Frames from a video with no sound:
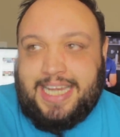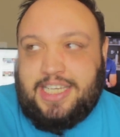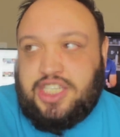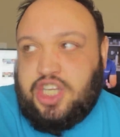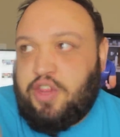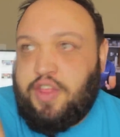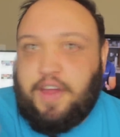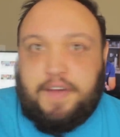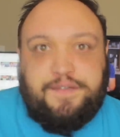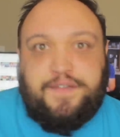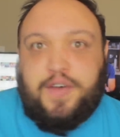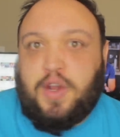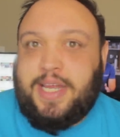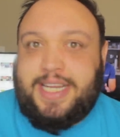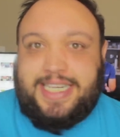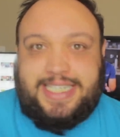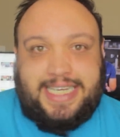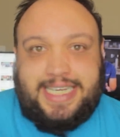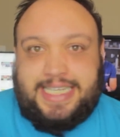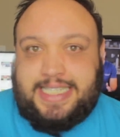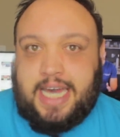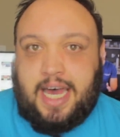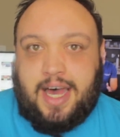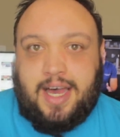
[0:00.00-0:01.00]
until they're fully
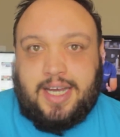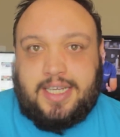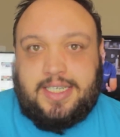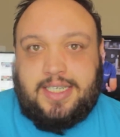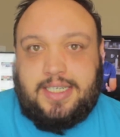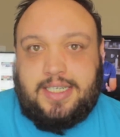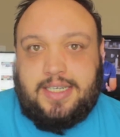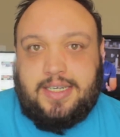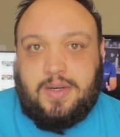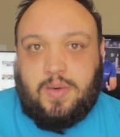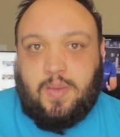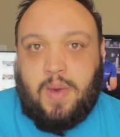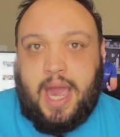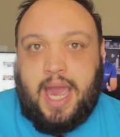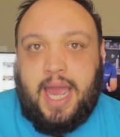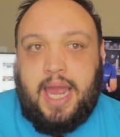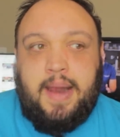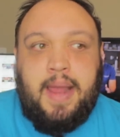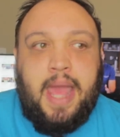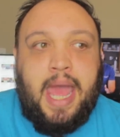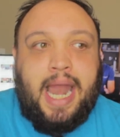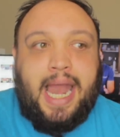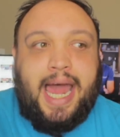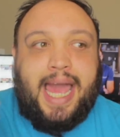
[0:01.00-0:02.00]
detoxed, right?